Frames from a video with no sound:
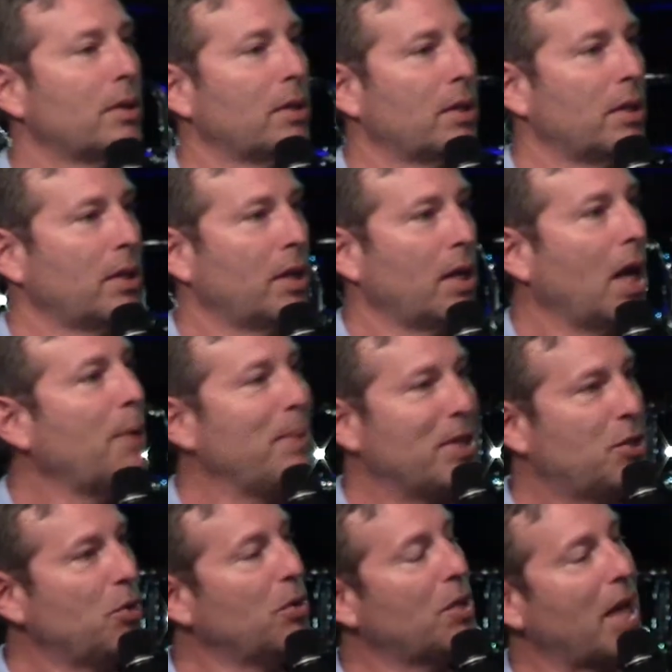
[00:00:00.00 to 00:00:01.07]
And
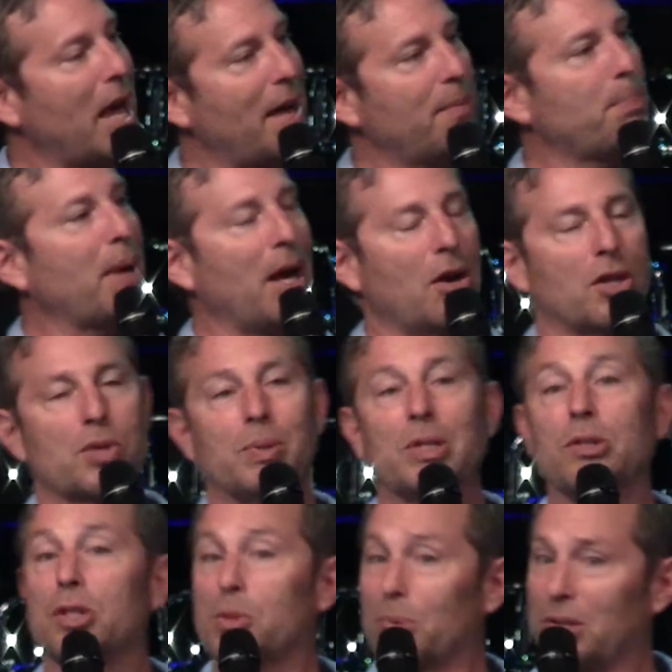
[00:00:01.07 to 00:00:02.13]
we do that, parents, we
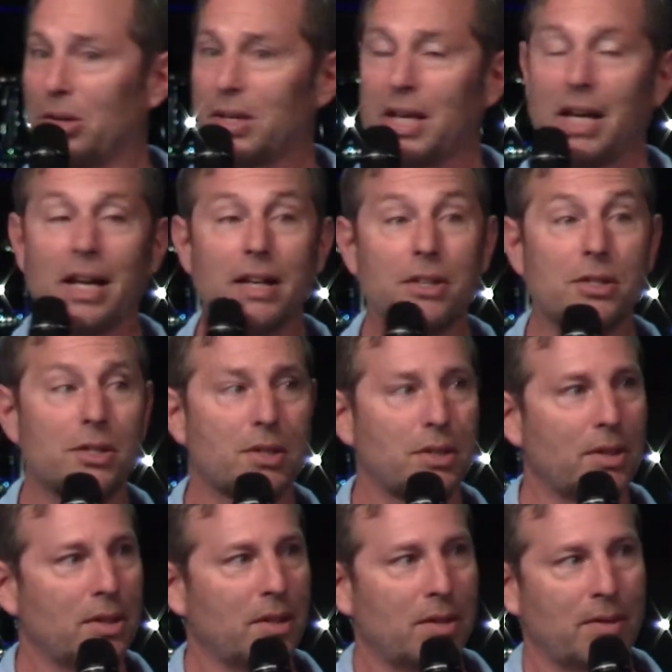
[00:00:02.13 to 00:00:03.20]
do this with our
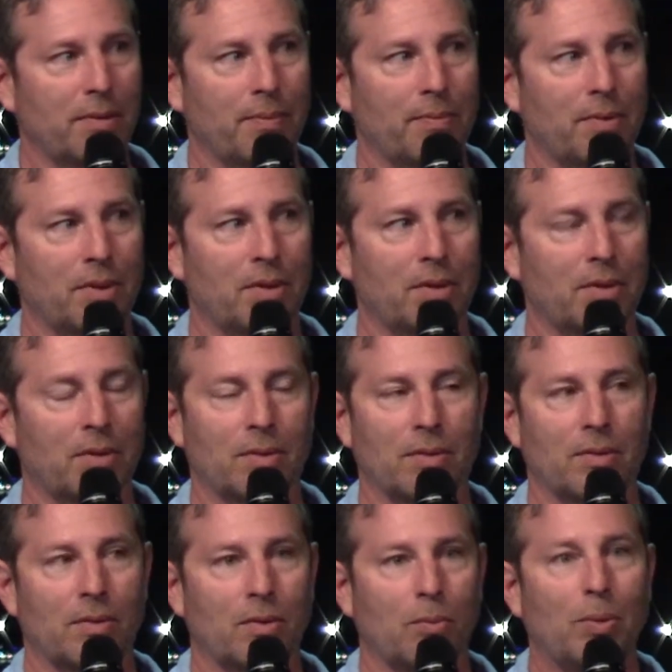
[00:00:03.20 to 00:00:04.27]
kids.
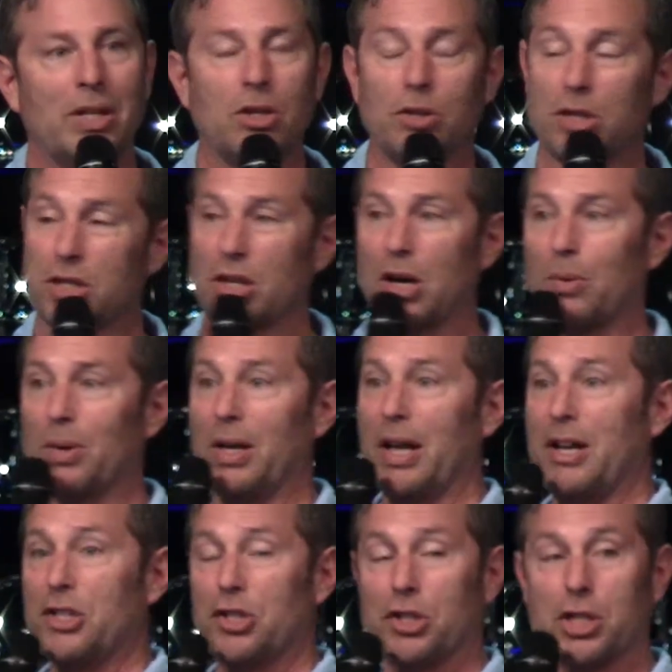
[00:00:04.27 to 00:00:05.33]
We do this in our
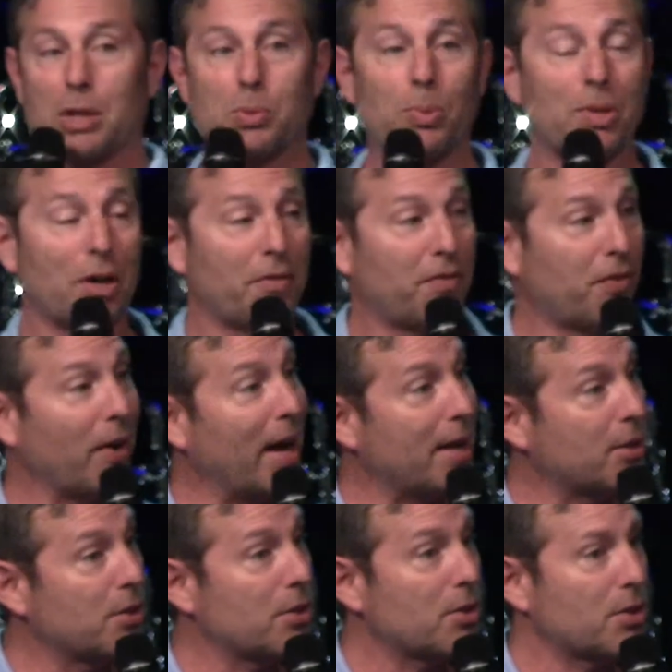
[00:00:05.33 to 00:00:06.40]
relationships with our
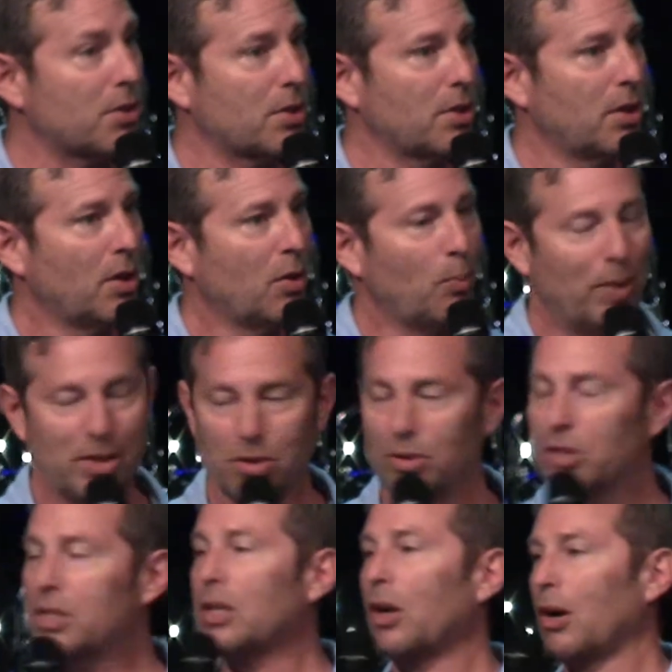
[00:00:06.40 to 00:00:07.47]
friends. We do
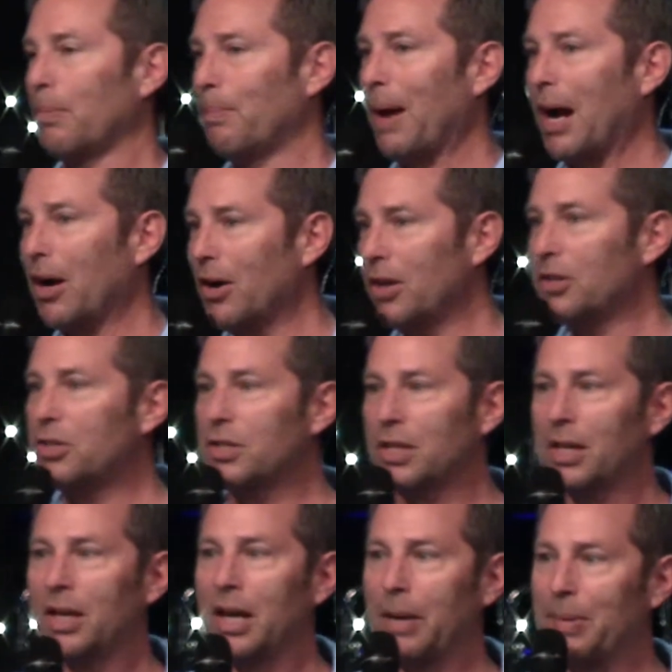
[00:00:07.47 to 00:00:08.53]
this in our marriage,
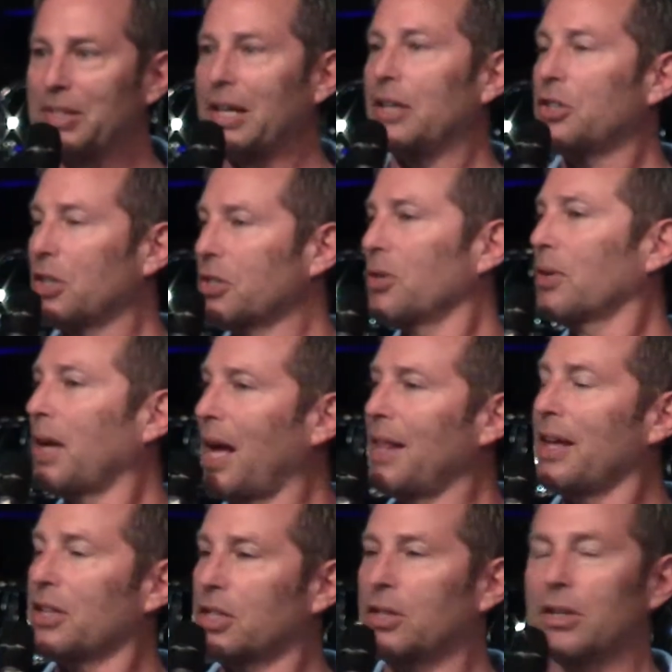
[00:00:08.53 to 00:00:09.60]
and we say, just
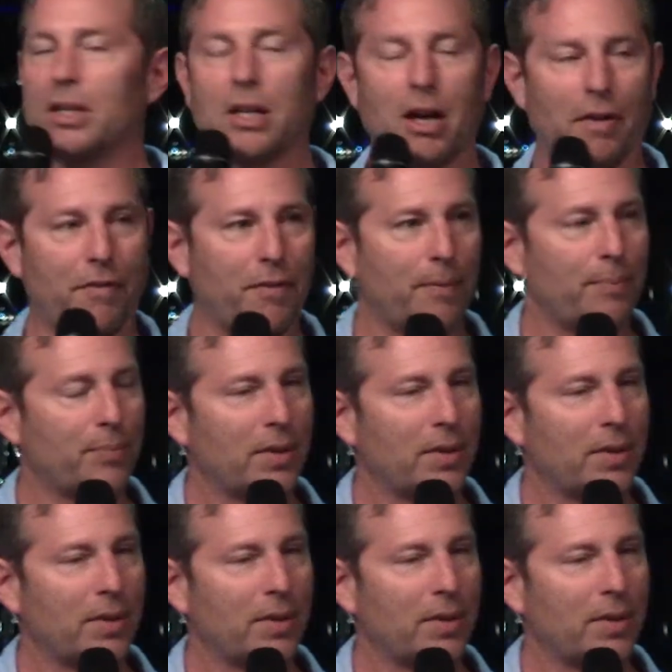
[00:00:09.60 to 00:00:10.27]
okay, that's good enough.